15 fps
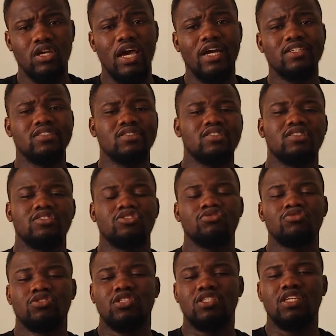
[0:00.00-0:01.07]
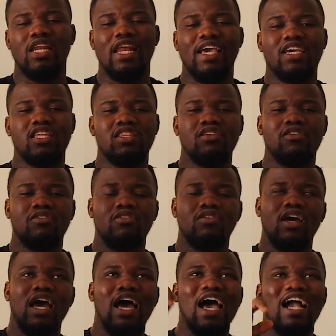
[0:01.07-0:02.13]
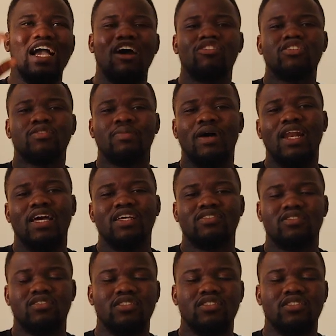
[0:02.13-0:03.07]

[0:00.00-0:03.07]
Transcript: and you see the account balance,